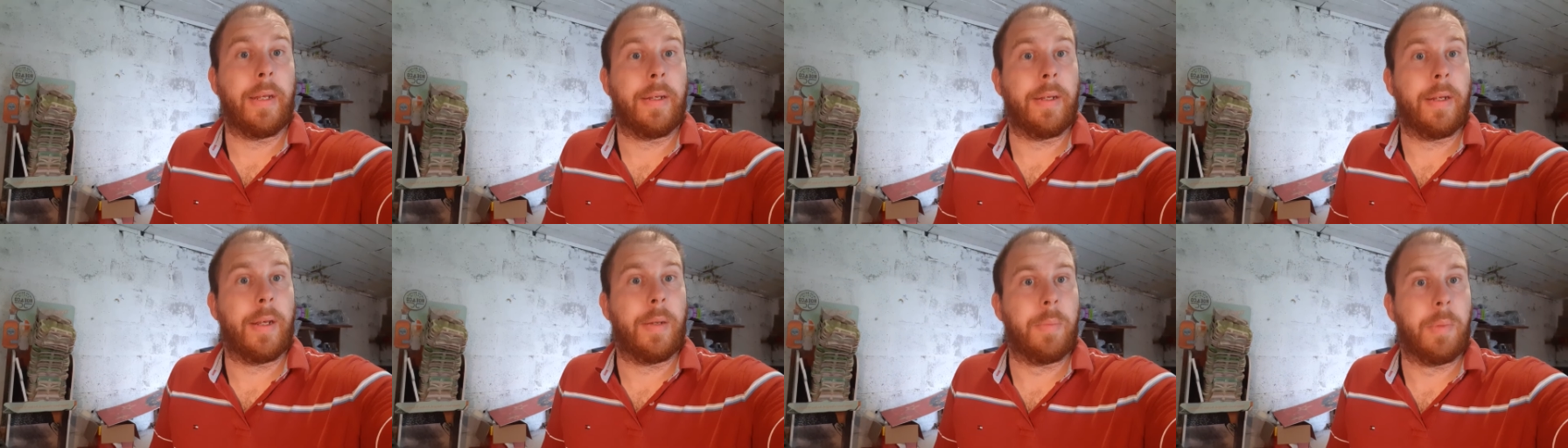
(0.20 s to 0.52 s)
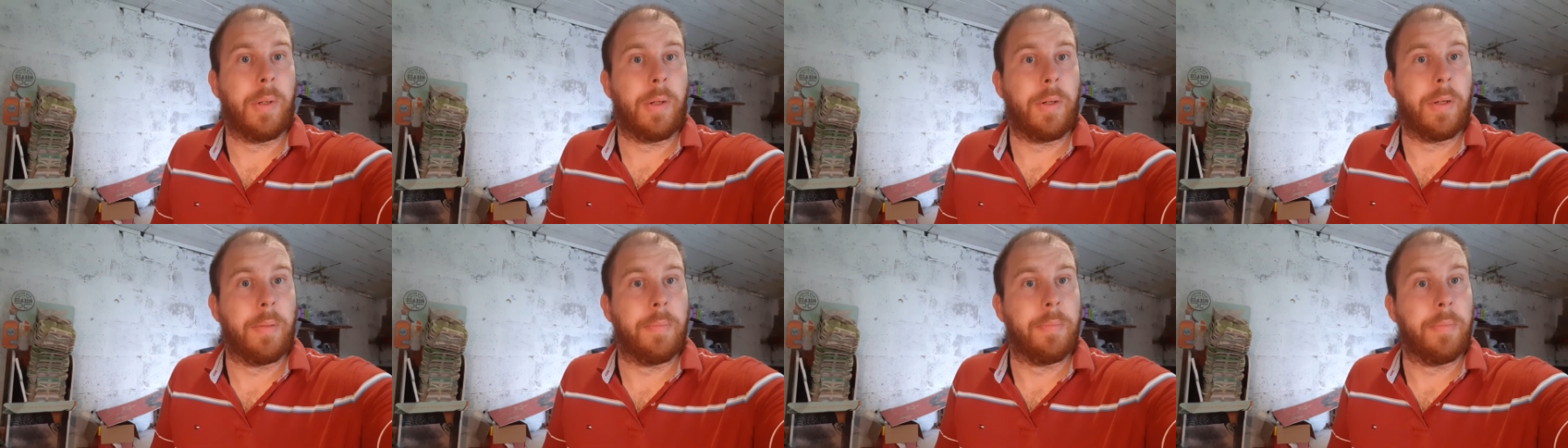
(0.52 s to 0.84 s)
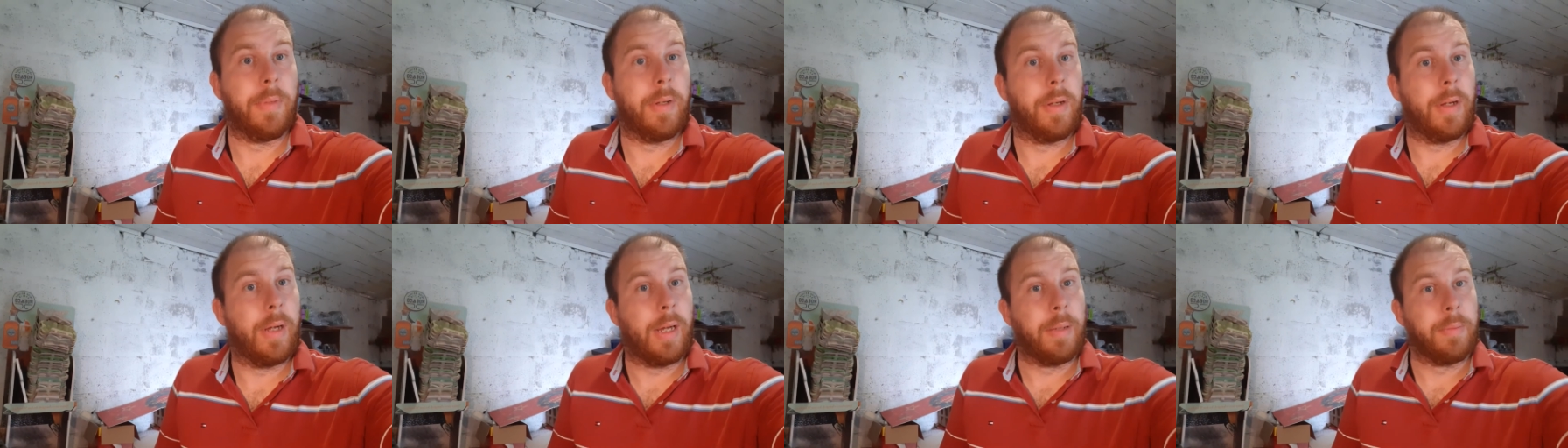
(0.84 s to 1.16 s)
and welcome.
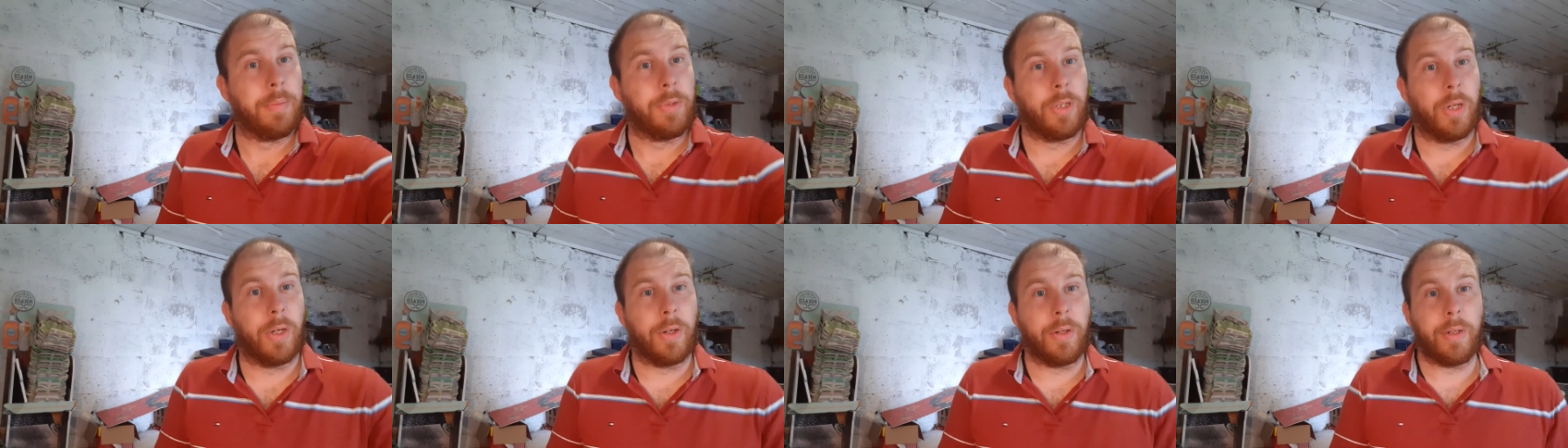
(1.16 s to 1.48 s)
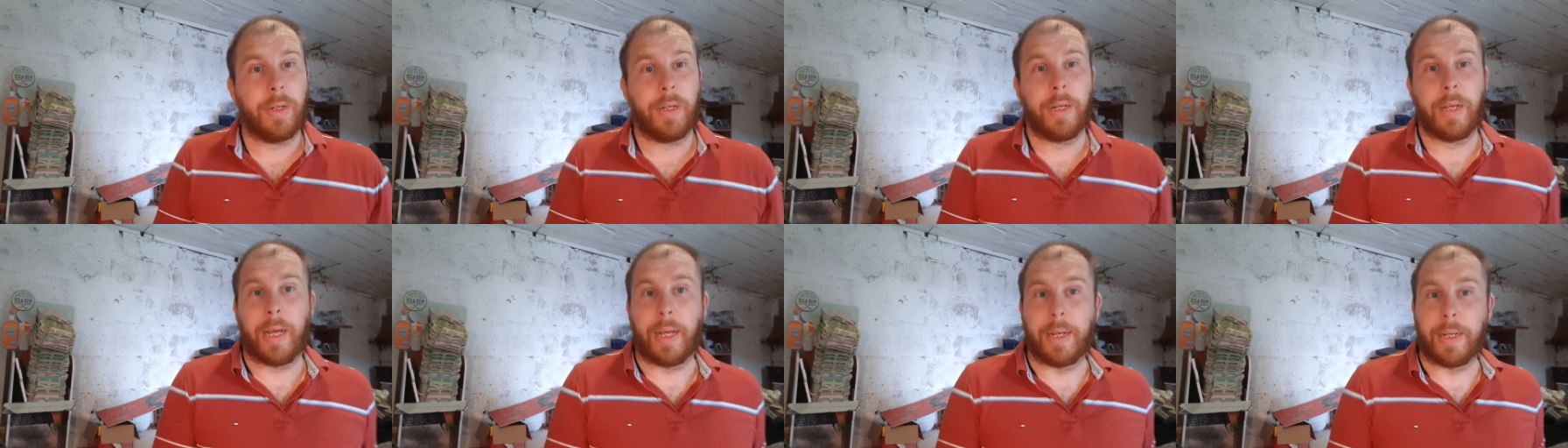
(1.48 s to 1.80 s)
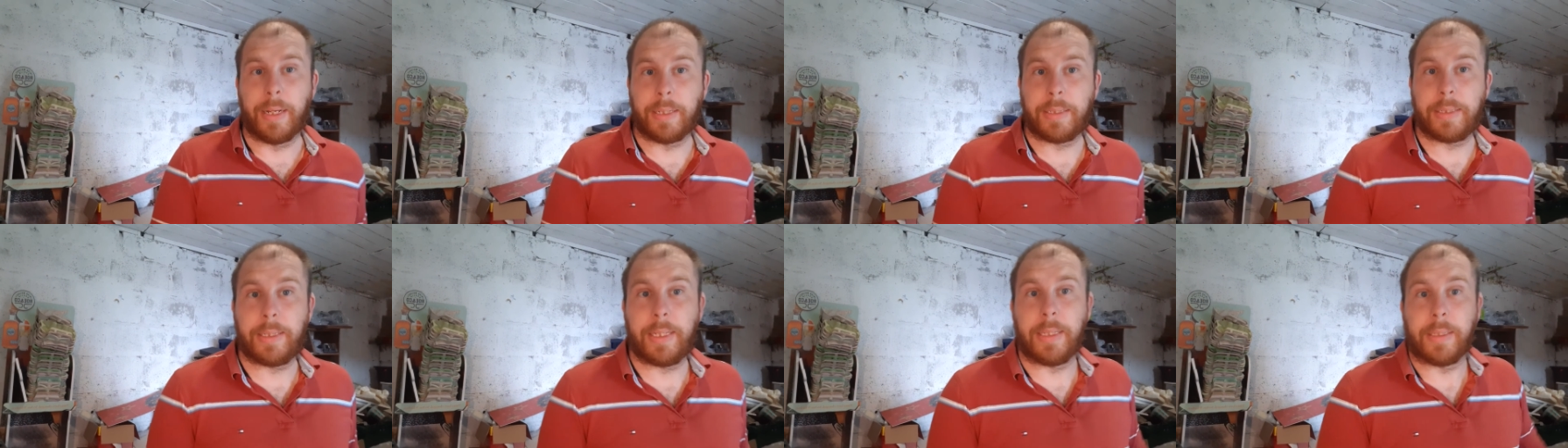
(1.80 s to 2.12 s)
I'm John, and
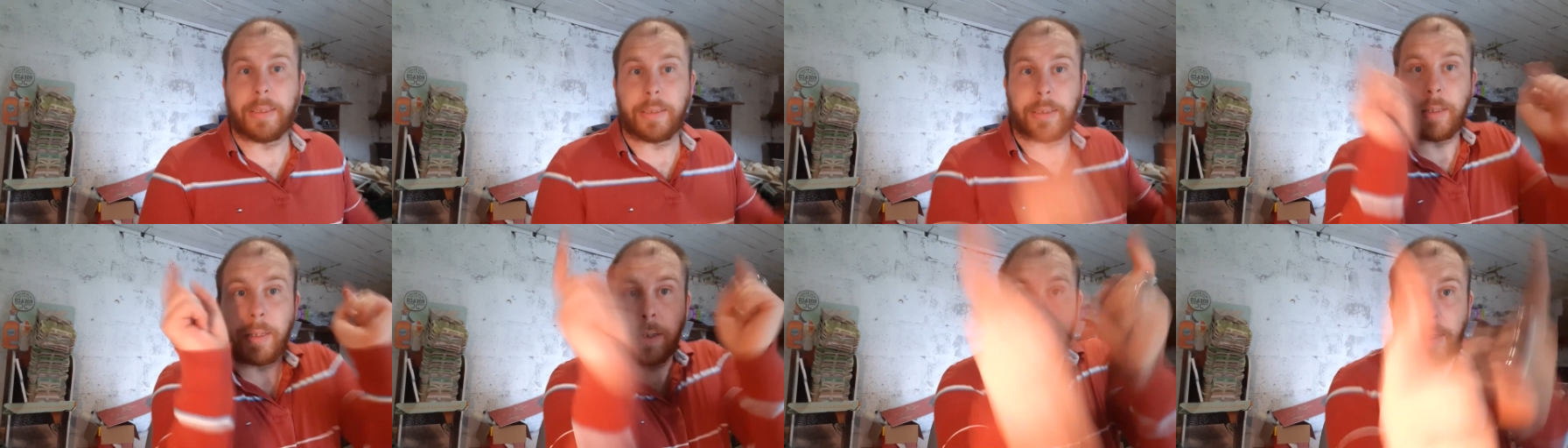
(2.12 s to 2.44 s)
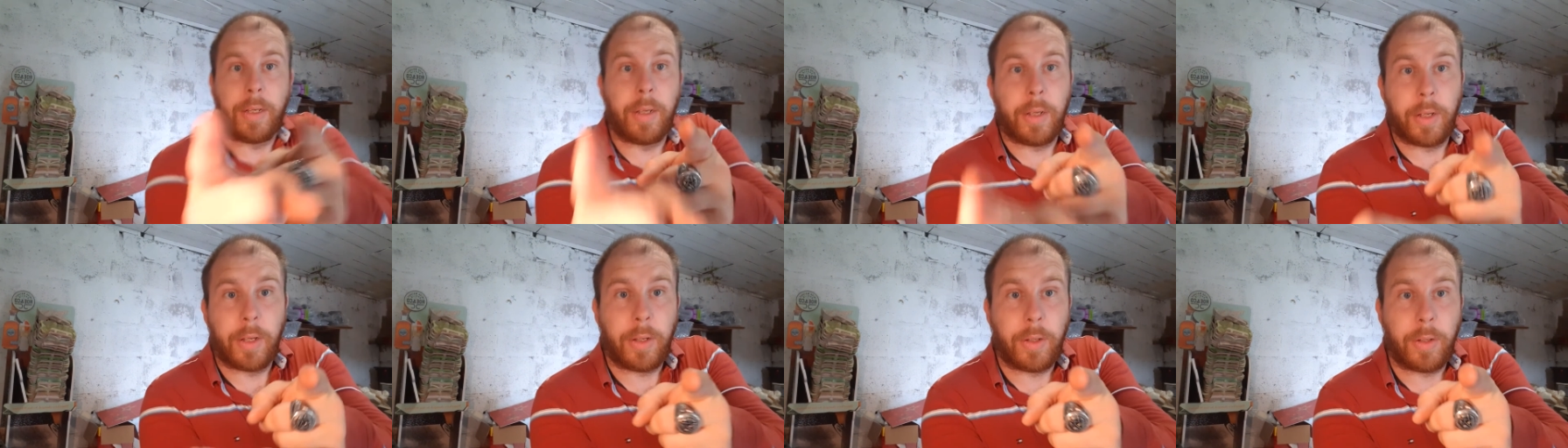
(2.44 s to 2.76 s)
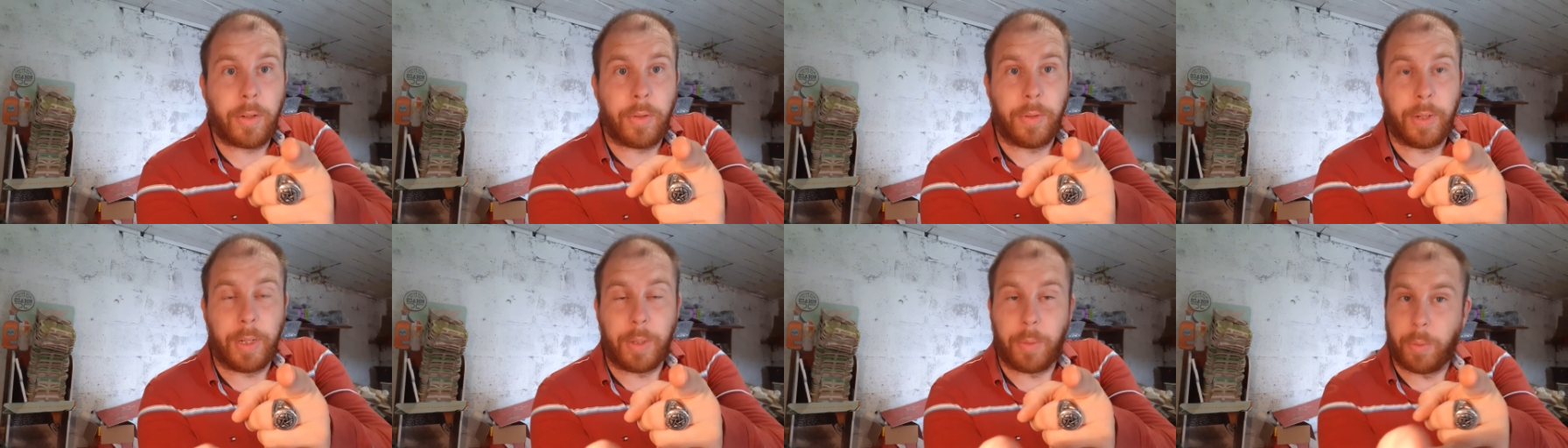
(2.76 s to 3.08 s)
this is
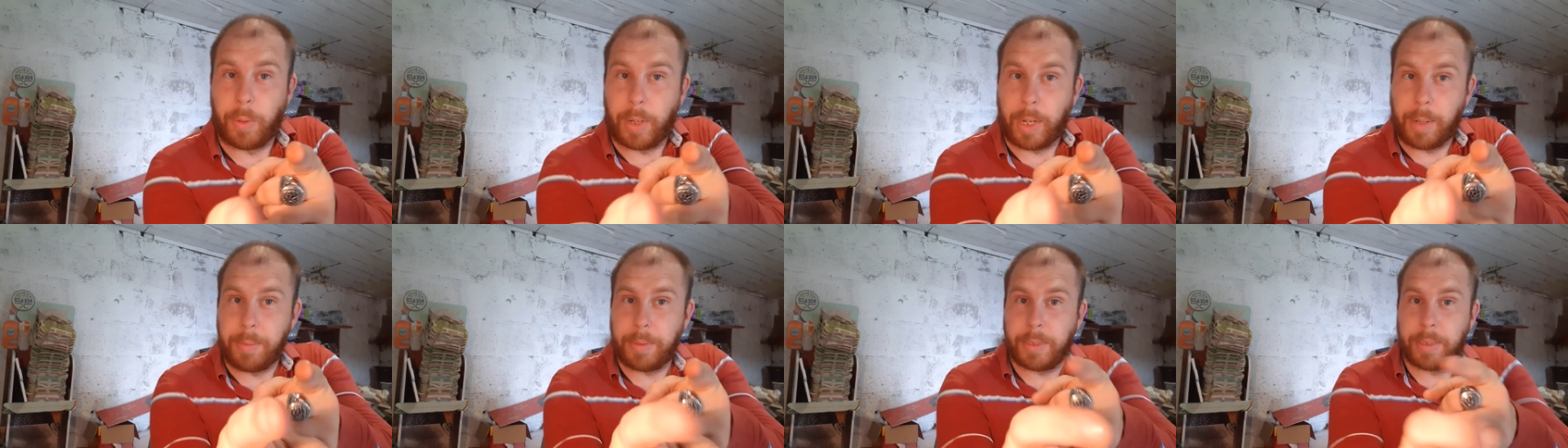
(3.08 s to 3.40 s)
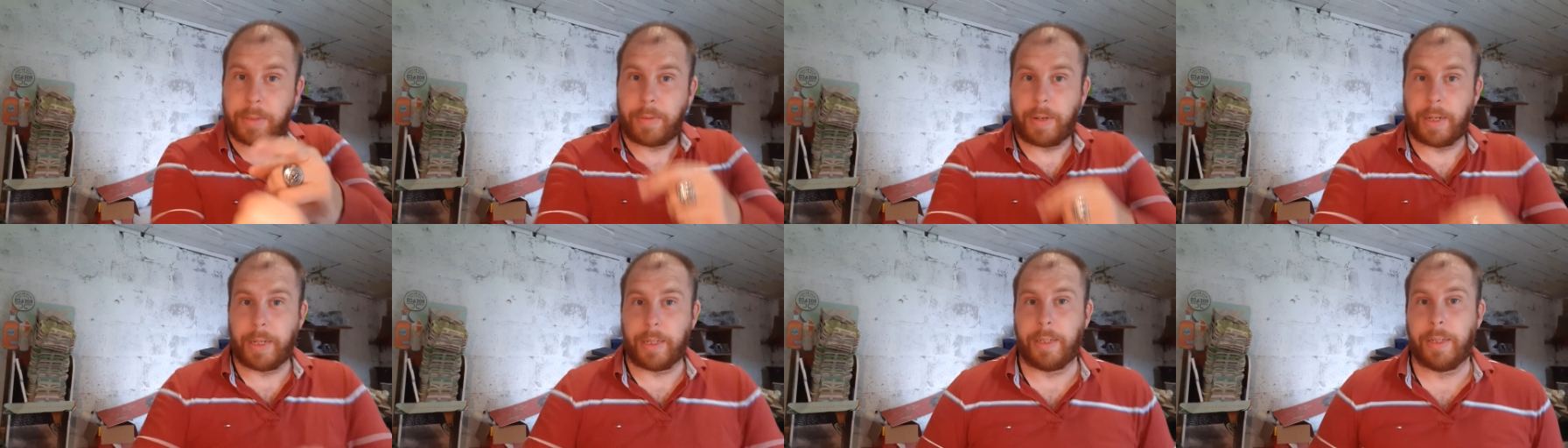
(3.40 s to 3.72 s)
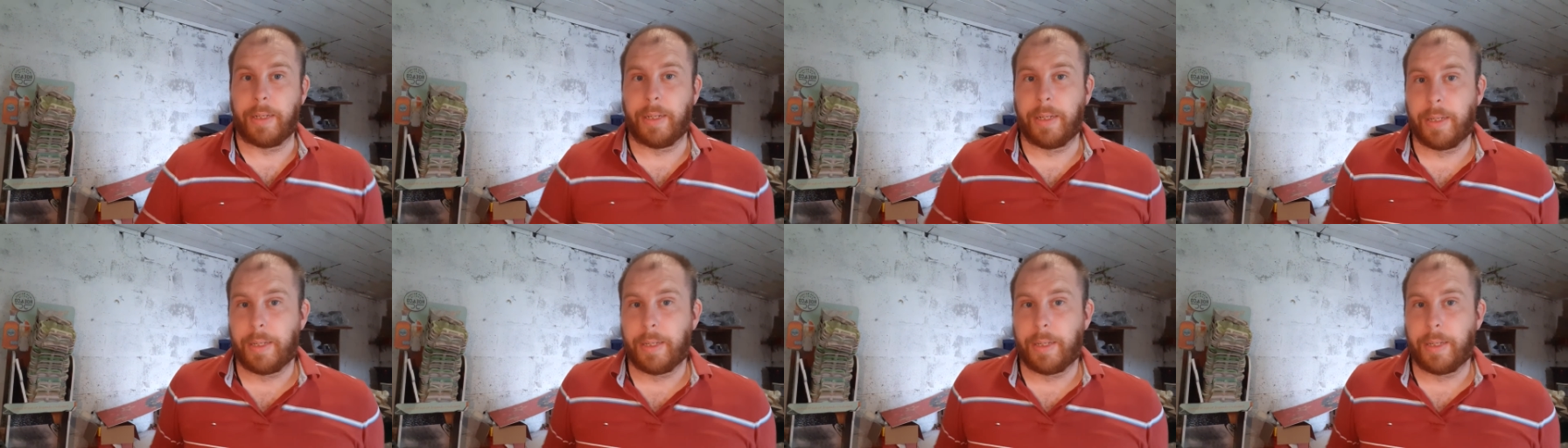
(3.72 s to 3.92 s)
Unique Wargaming Terrain.